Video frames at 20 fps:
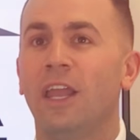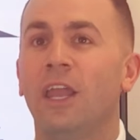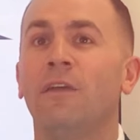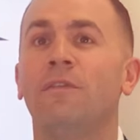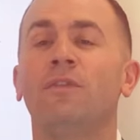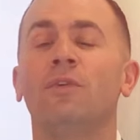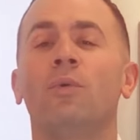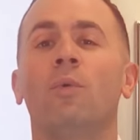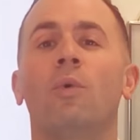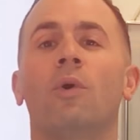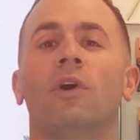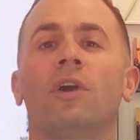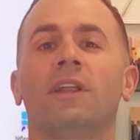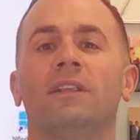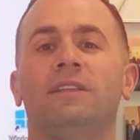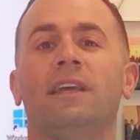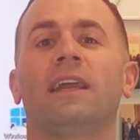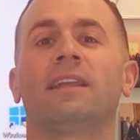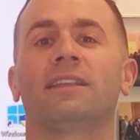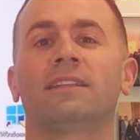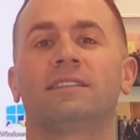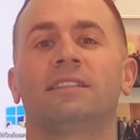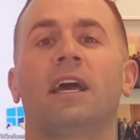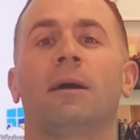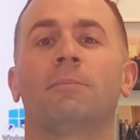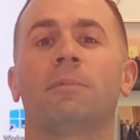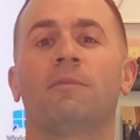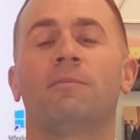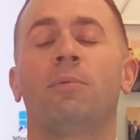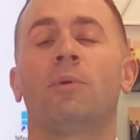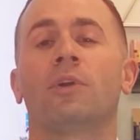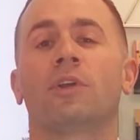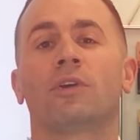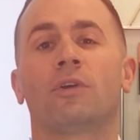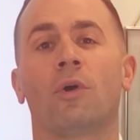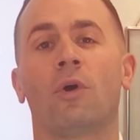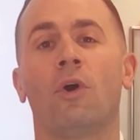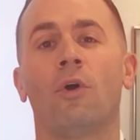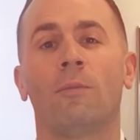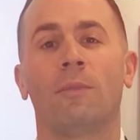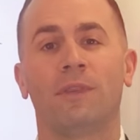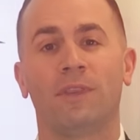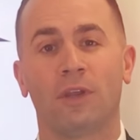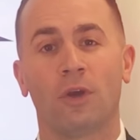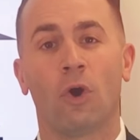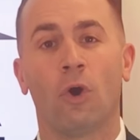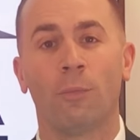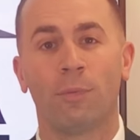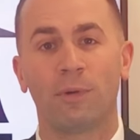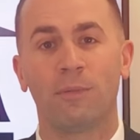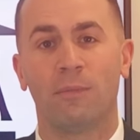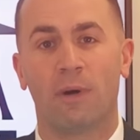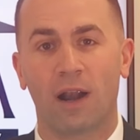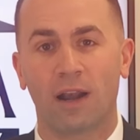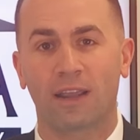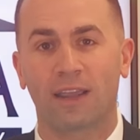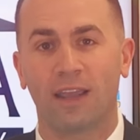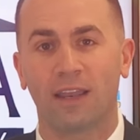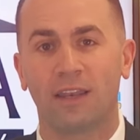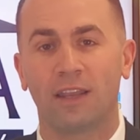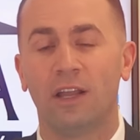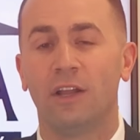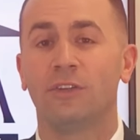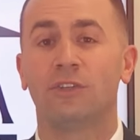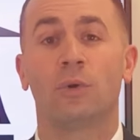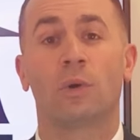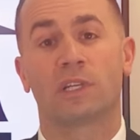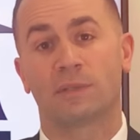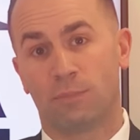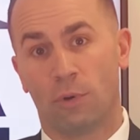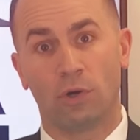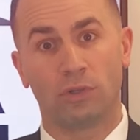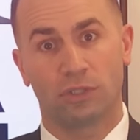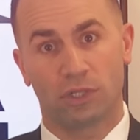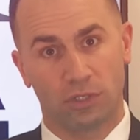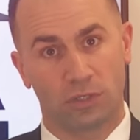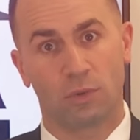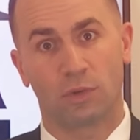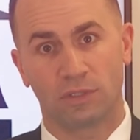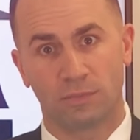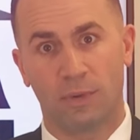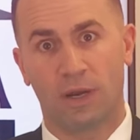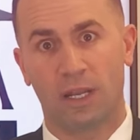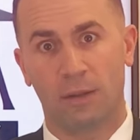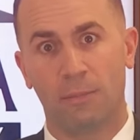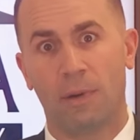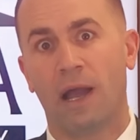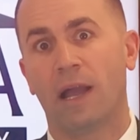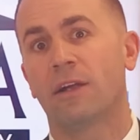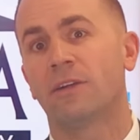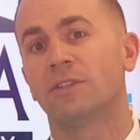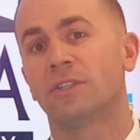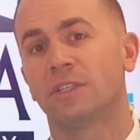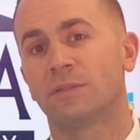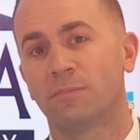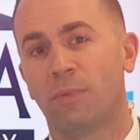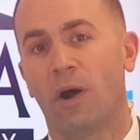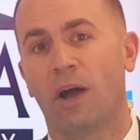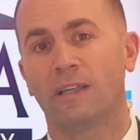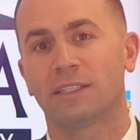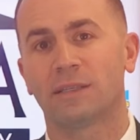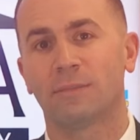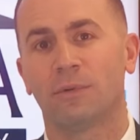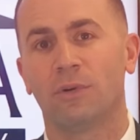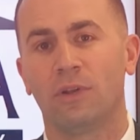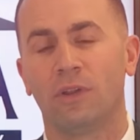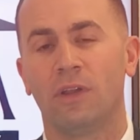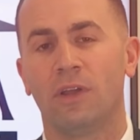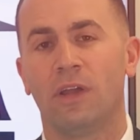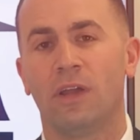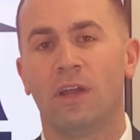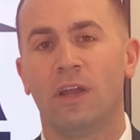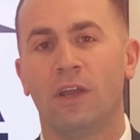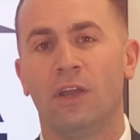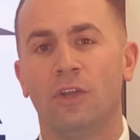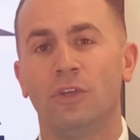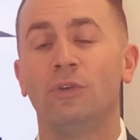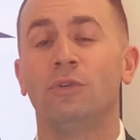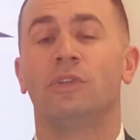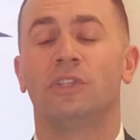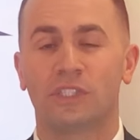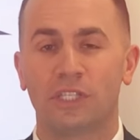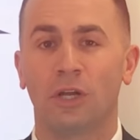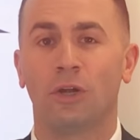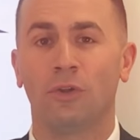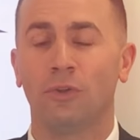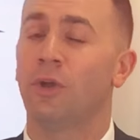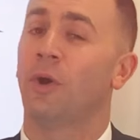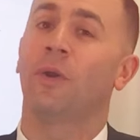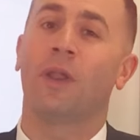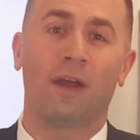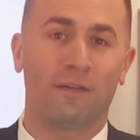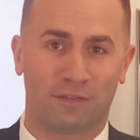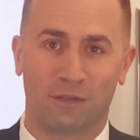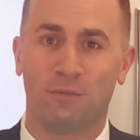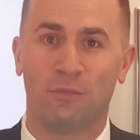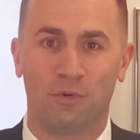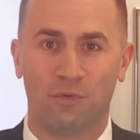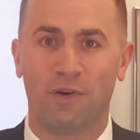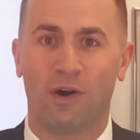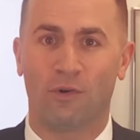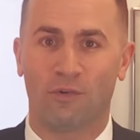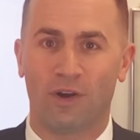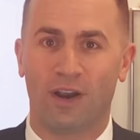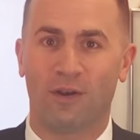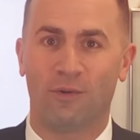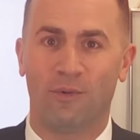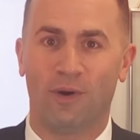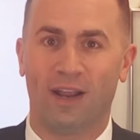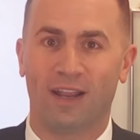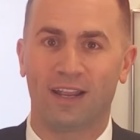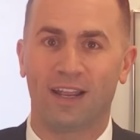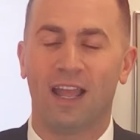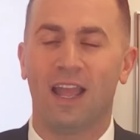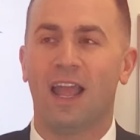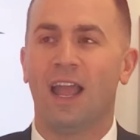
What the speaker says: If you were to take the step of putting your home on the open market to expose it to as many buyers as possible, you still don't have to move out right away.